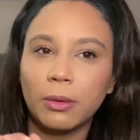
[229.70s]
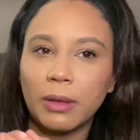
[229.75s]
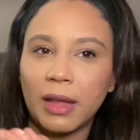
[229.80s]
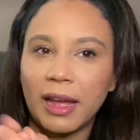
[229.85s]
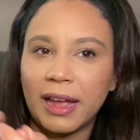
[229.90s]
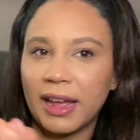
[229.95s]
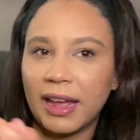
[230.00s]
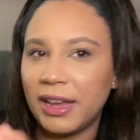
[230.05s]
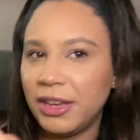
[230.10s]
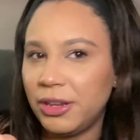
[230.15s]

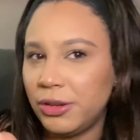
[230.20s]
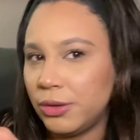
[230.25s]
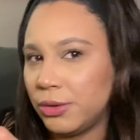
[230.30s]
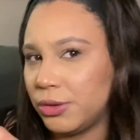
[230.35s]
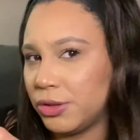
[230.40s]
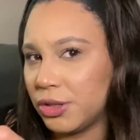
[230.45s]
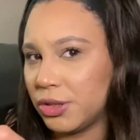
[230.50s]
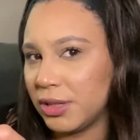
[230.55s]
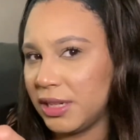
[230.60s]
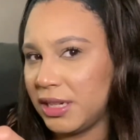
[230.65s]
lie, I
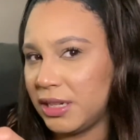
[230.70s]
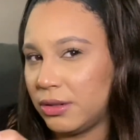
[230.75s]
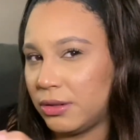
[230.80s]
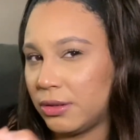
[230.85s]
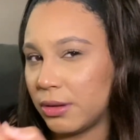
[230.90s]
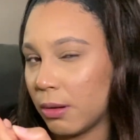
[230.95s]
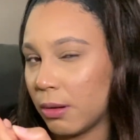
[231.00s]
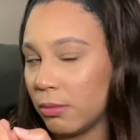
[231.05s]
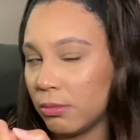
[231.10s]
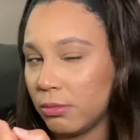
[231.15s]
usually
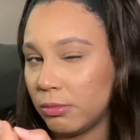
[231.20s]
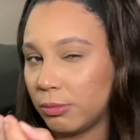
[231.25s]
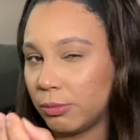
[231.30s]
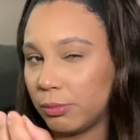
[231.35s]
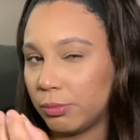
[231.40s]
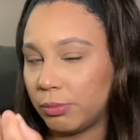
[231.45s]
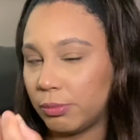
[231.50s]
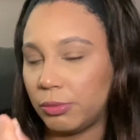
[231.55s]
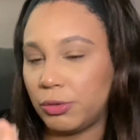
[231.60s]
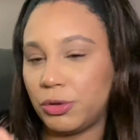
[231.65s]
don't
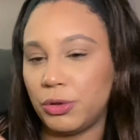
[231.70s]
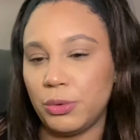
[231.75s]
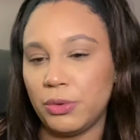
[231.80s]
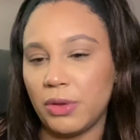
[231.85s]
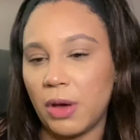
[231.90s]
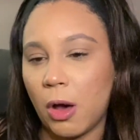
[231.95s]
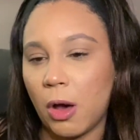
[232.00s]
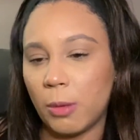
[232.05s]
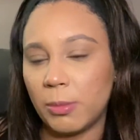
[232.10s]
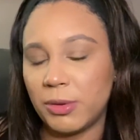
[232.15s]
do
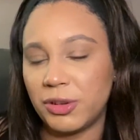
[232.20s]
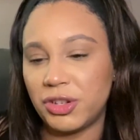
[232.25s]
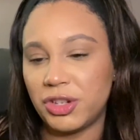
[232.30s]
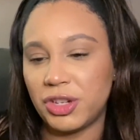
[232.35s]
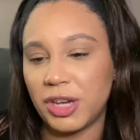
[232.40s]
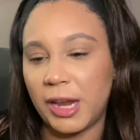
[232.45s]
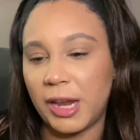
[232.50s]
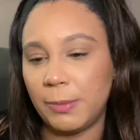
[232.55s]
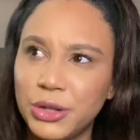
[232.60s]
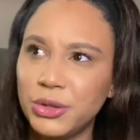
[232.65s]
the almond
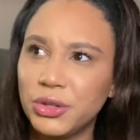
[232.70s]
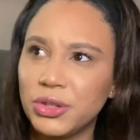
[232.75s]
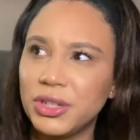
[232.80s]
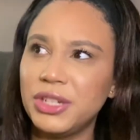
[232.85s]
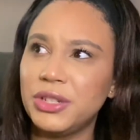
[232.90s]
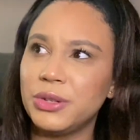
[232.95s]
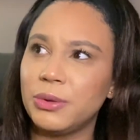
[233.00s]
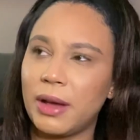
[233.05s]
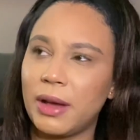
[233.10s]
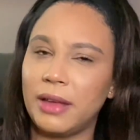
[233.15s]
shape. I usually
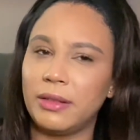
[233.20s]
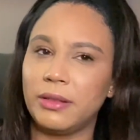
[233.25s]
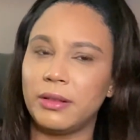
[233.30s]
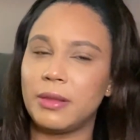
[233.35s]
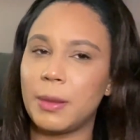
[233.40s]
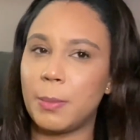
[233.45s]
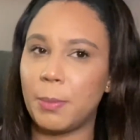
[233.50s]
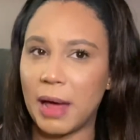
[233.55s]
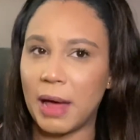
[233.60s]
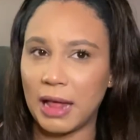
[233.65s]
do either
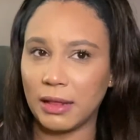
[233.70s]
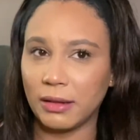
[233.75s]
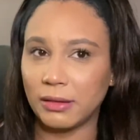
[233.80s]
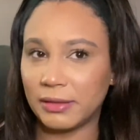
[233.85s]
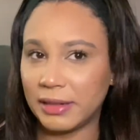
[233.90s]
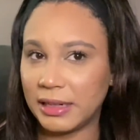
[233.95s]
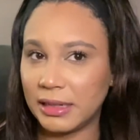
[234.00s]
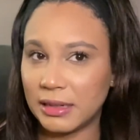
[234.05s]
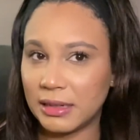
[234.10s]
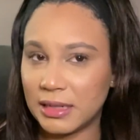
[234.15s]
the
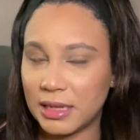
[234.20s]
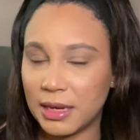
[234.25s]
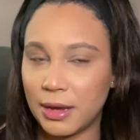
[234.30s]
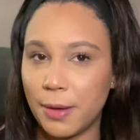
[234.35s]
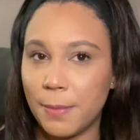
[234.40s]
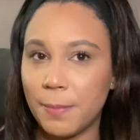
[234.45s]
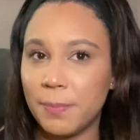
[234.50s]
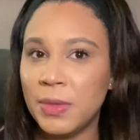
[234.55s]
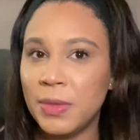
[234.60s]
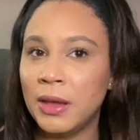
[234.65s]
ballerina
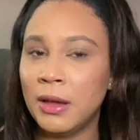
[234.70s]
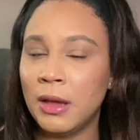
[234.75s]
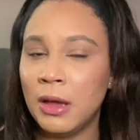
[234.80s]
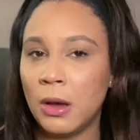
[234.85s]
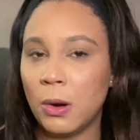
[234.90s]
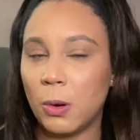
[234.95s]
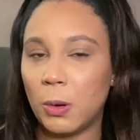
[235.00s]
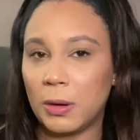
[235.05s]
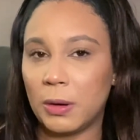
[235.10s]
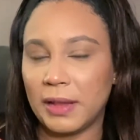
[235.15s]
tip
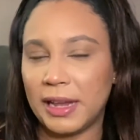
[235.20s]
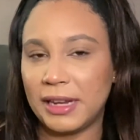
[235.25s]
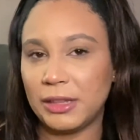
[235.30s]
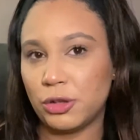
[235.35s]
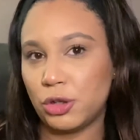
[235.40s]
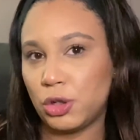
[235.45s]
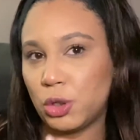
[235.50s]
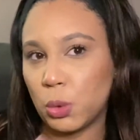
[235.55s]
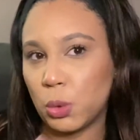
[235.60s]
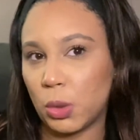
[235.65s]
or like the
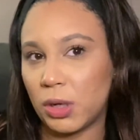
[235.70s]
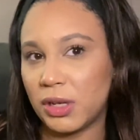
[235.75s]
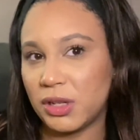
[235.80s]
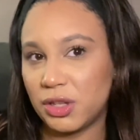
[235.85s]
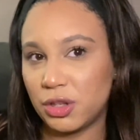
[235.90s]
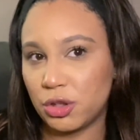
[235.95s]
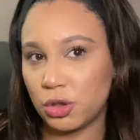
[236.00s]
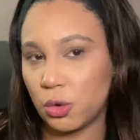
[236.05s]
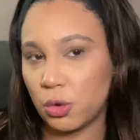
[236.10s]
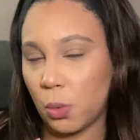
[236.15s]
short
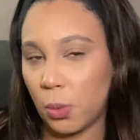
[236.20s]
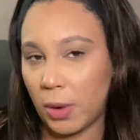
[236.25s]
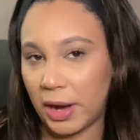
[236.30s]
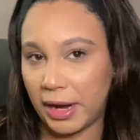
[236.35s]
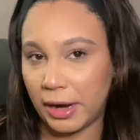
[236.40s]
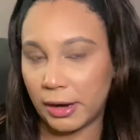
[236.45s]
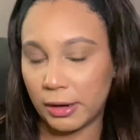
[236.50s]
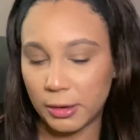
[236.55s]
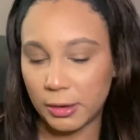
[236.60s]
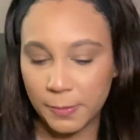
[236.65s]

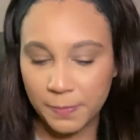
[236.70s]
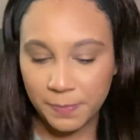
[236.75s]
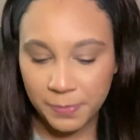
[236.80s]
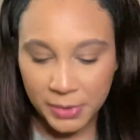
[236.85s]
square.